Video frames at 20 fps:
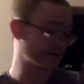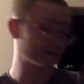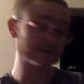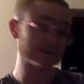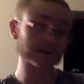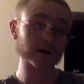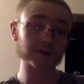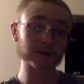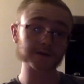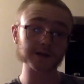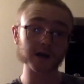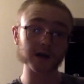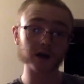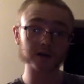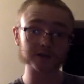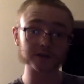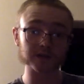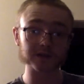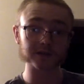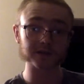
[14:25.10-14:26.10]

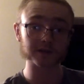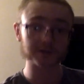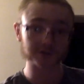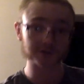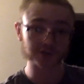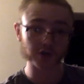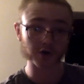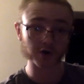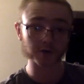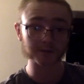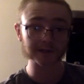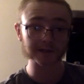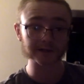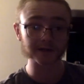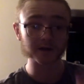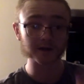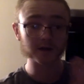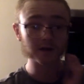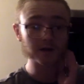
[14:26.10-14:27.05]
the German